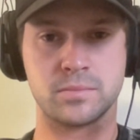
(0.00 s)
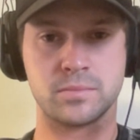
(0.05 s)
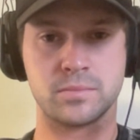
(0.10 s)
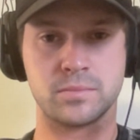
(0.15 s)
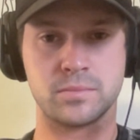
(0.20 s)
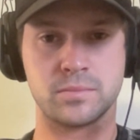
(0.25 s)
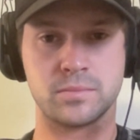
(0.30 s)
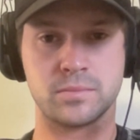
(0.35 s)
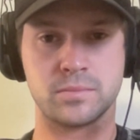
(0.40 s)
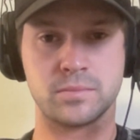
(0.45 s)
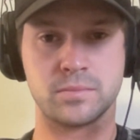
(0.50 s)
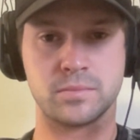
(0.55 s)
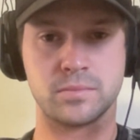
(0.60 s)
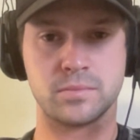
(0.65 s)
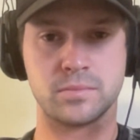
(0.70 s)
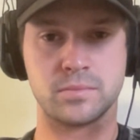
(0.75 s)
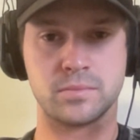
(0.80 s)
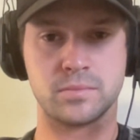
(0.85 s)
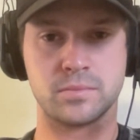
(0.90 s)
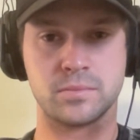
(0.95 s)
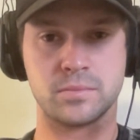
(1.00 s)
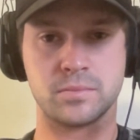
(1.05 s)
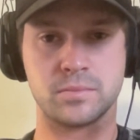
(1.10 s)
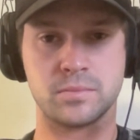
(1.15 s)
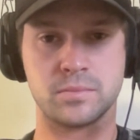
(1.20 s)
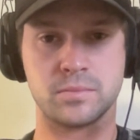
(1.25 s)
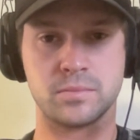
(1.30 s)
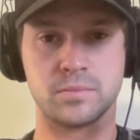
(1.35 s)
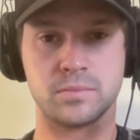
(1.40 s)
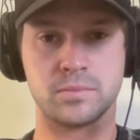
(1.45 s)

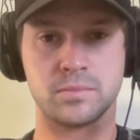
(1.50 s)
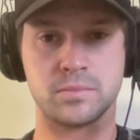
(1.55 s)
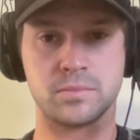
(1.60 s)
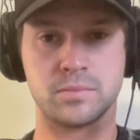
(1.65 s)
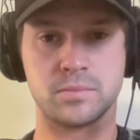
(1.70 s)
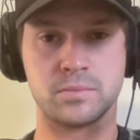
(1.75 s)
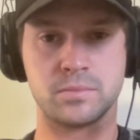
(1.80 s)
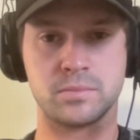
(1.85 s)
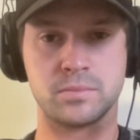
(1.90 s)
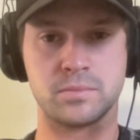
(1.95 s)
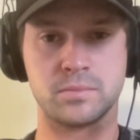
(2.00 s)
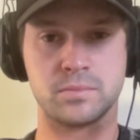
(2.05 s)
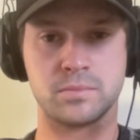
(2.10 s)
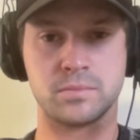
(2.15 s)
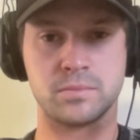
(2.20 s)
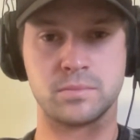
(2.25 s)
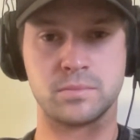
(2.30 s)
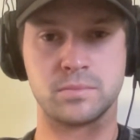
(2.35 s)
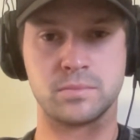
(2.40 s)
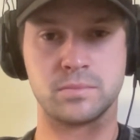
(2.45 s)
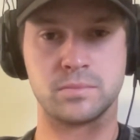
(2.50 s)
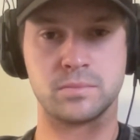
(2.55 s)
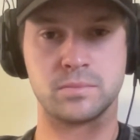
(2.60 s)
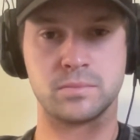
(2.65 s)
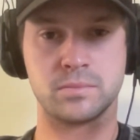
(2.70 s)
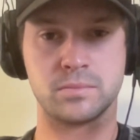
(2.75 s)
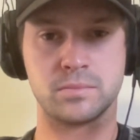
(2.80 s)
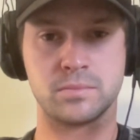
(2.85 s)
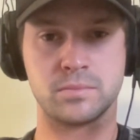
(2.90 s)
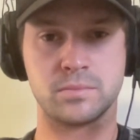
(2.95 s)

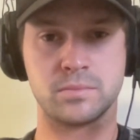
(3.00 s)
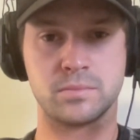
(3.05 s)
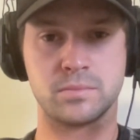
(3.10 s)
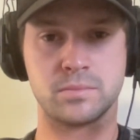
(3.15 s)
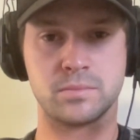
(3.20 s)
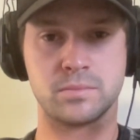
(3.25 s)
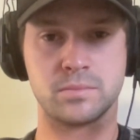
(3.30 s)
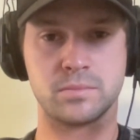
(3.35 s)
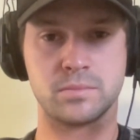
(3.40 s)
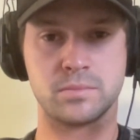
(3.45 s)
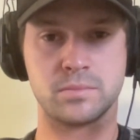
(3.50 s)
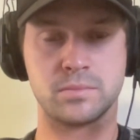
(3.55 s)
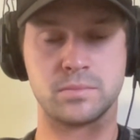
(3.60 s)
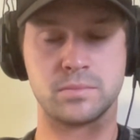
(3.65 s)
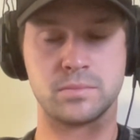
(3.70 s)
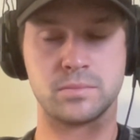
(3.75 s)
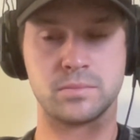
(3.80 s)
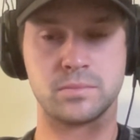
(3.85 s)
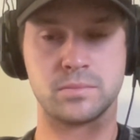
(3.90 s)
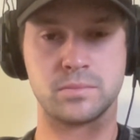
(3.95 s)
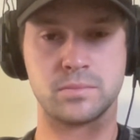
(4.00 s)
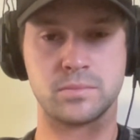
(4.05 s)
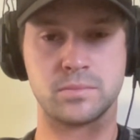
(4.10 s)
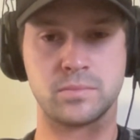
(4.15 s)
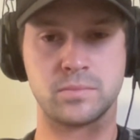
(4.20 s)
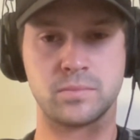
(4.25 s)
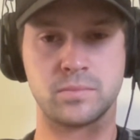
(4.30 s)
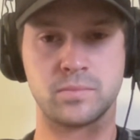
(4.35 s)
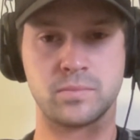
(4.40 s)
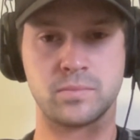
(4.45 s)

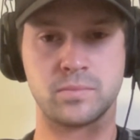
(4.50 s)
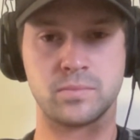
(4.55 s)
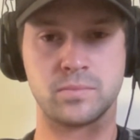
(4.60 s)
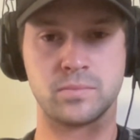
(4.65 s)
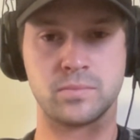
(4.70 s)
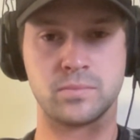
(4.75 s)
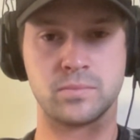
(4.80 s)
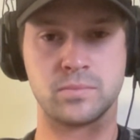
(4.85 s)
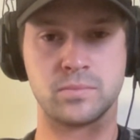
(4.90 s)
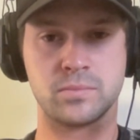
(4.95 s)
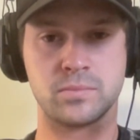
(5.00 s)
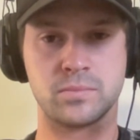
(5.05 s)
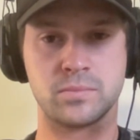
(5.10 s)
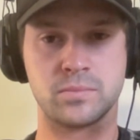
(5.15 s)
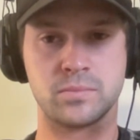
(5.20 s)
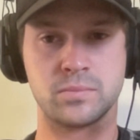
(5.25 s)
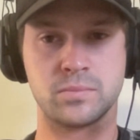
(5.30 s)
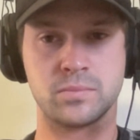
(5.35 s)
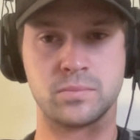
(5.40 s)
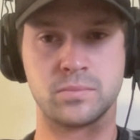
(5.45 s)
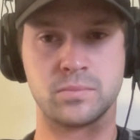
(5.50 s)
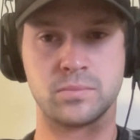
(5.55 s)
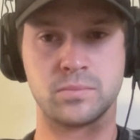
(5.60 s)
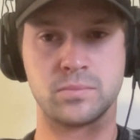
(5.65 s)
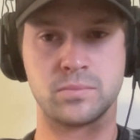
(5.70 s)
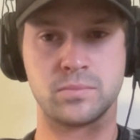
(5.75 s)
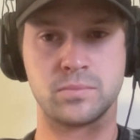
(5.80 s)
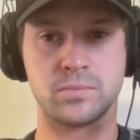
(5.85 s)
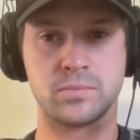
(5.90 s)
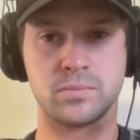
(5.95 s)

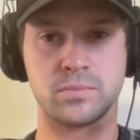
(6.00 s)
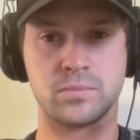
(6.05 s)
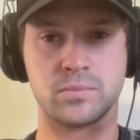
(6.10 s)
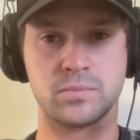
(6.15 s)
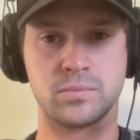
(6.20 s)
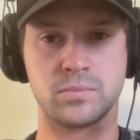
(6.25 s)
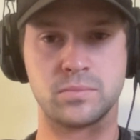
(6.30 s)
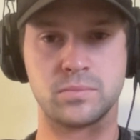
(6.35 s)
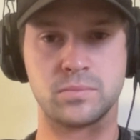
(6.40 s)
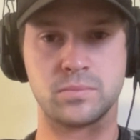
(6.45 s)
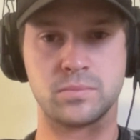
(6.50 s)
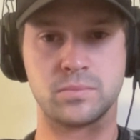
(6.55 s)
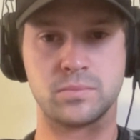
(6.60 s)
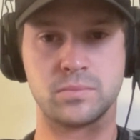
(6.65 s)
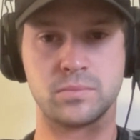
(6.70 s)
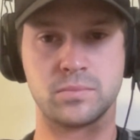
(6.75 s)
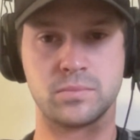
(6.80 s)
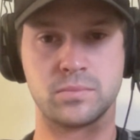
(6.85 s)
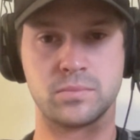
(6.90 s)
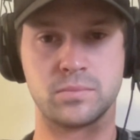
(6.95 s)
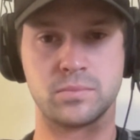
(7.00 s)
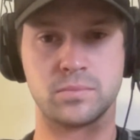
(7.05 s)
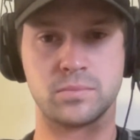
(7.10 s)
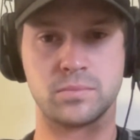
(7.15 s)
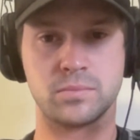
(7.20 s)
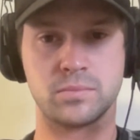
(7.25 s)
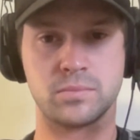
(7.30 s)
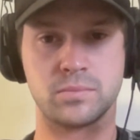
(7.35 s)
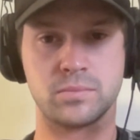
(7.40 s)
This person isn't speaking.